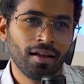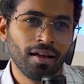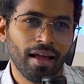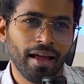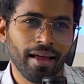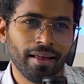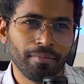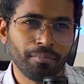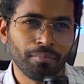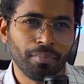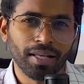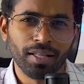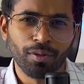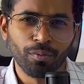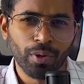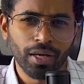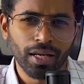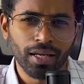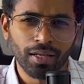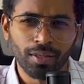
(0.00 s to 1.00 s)
And by the
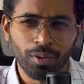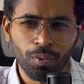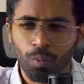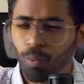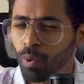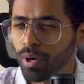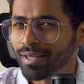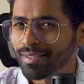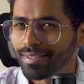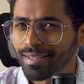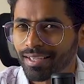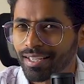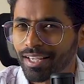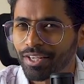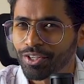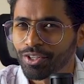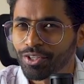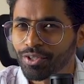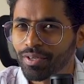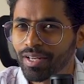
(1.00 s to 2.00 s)
way, what is the
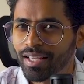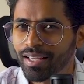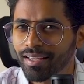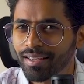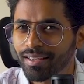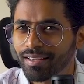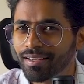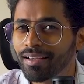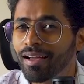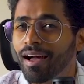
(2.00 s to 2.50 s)
occasion today?